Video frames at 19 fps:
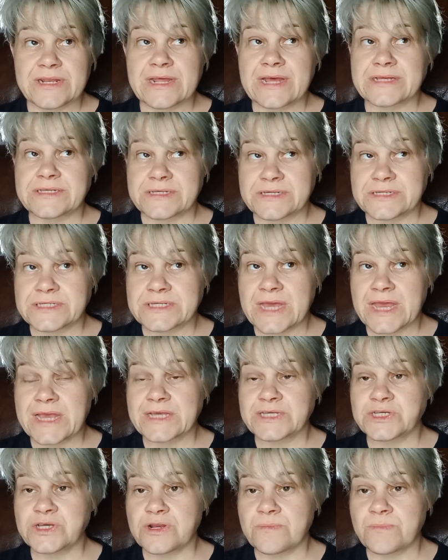as I say,
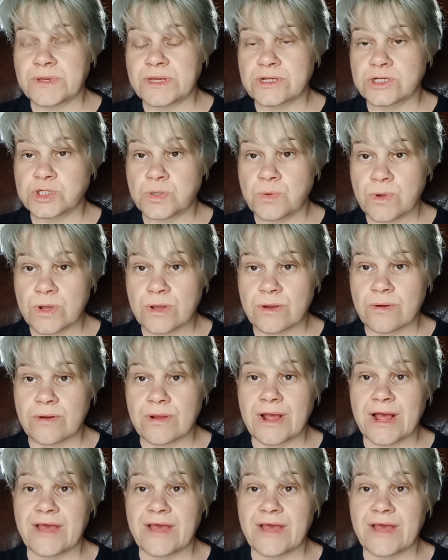is going to be a twirl.